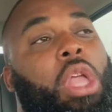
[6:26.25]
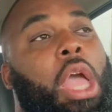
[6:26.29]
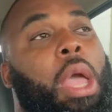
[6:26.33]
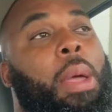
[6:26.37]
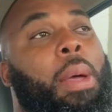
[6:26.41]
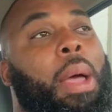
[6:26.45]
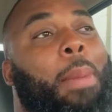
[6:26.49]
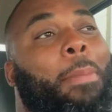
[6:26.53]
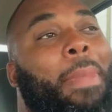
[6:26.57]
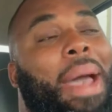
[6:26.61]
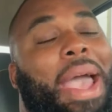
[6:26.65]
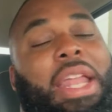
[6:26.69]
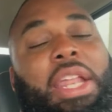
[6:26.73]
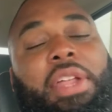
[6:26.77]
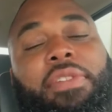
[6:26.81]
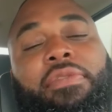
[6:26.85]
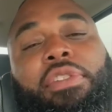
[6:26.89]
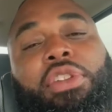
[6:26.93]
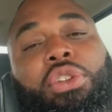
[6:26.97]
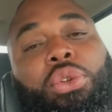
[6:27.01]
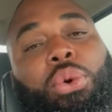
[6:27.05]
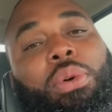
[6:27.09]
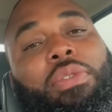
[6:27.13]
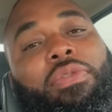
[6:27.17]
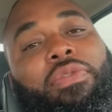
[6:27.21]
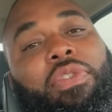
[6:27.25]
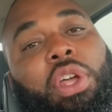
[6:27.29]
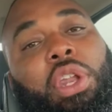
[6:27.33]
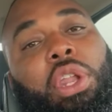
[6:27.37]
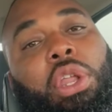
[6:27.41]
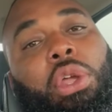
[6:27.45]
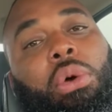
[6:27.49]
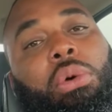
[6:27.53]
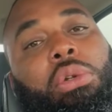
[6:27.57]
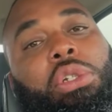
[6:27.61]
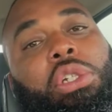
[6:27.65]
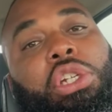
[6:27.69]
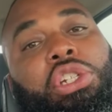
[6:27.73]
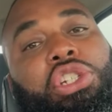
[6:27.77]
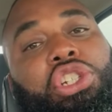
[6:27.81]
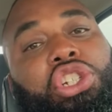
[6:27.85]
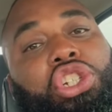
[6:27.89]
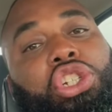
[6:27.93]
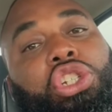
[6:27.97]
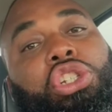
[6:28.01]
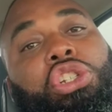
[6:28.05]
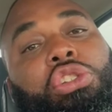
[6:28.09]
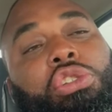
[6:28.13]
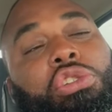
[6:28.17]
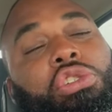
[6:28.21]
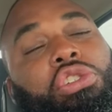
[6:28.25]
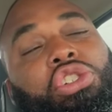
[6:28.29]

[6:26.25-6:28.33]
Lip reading: And I might even do a video just